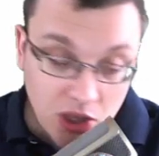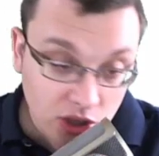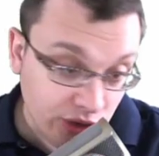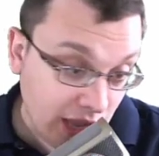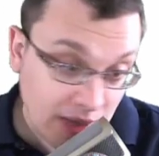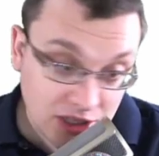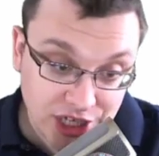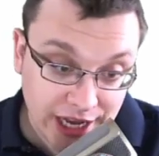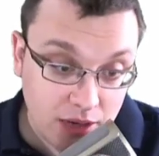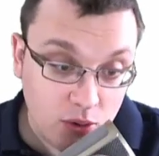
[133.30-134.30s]
So how about
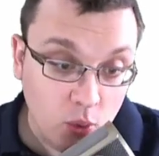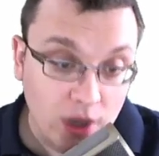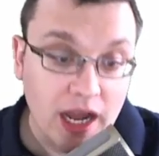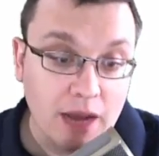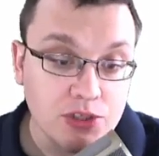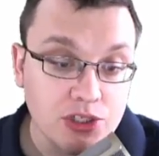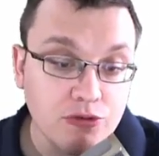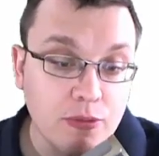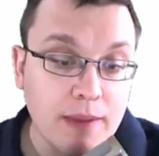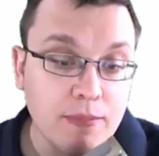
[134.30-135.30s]
J? What Abshu
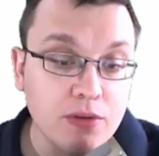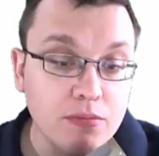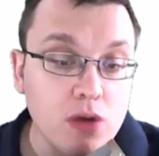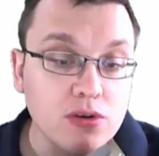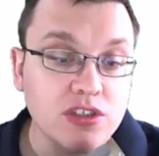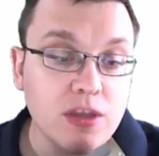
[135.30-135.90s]
remembered most